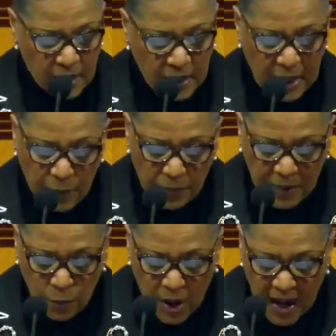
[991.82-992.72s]
It would be
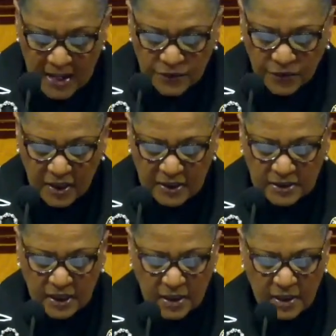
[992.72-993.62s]
wise for us
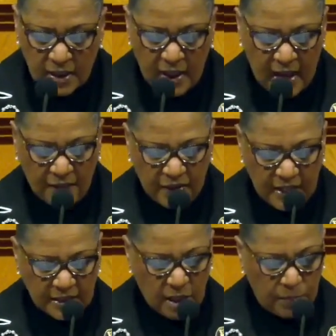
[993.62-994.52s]
to have
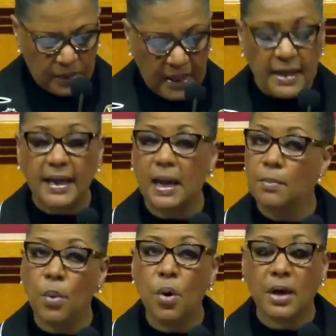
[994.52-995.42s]
less complaining and
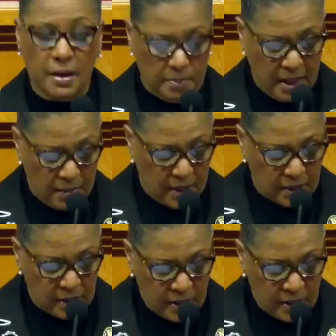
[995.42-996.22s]
more commitment